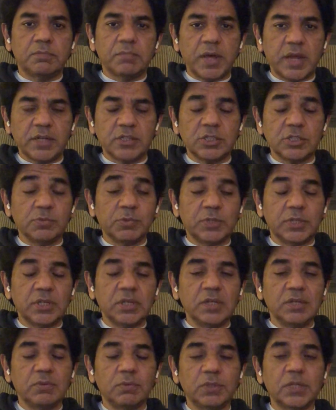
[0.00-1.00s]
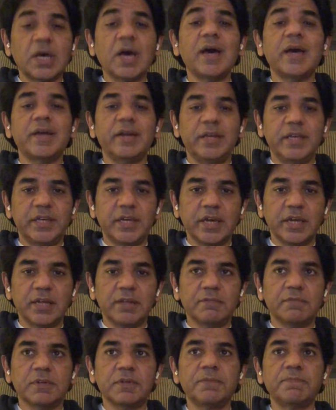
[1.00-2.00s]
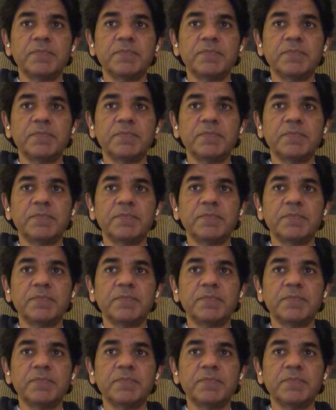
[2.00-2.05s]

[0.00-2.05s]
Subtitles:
Managers with a higher EI level.